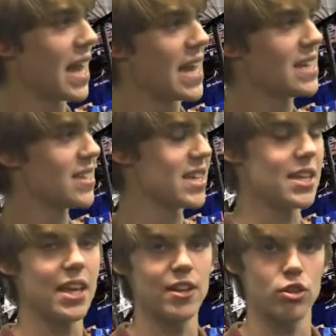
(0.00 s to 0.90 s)

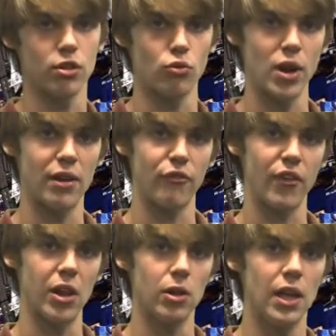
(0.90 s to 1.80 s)
18 inches of rain
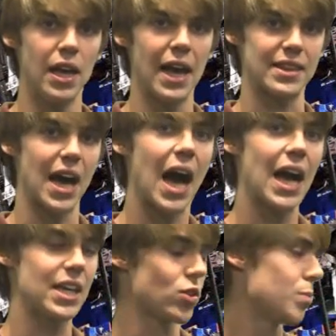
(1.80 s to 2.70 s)
fell at the
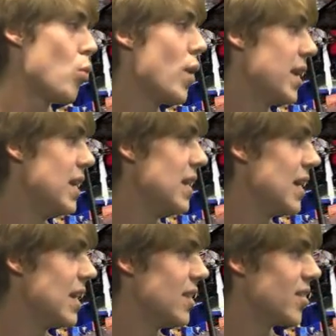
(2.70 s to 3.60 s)
highest point
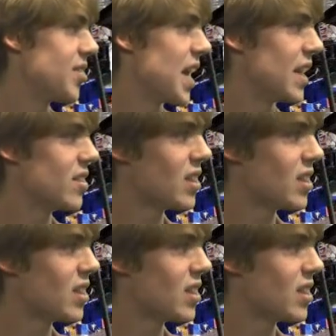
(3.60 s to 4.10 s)
in the state.